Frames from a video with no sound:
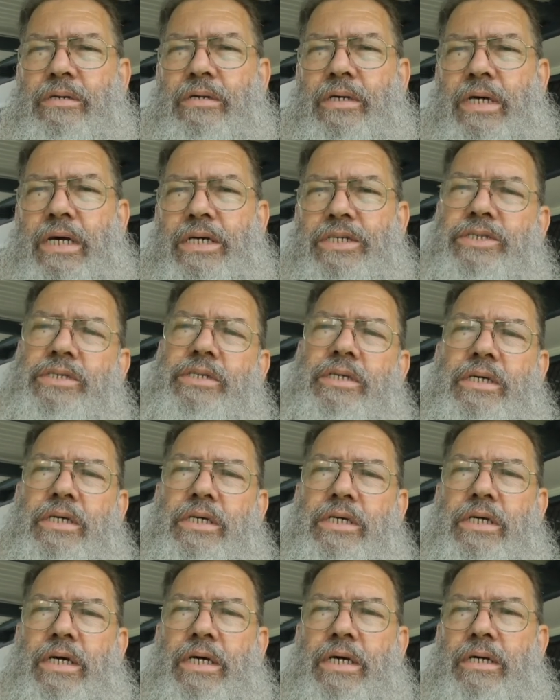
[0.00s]
as
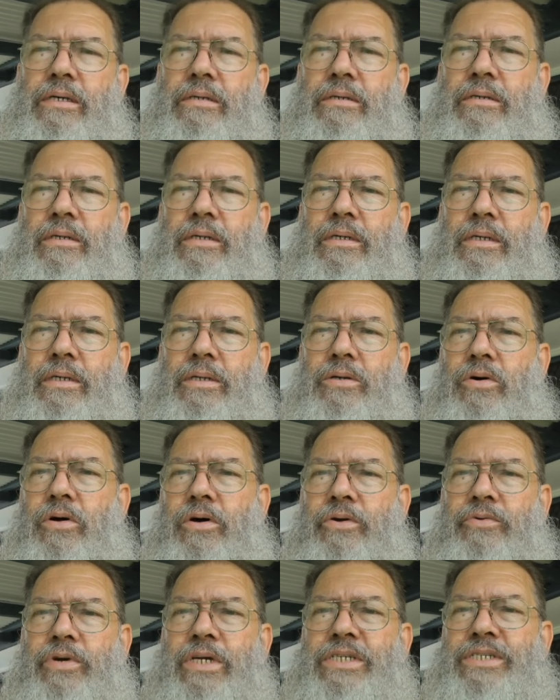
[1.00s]
the
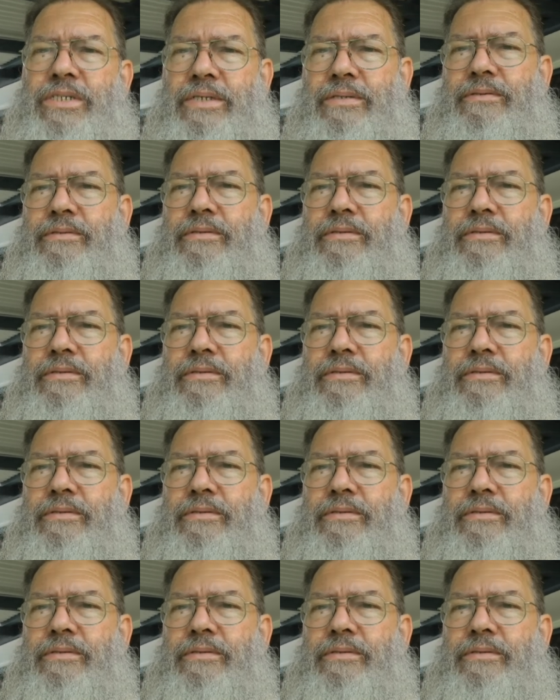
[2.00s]
Anion resin.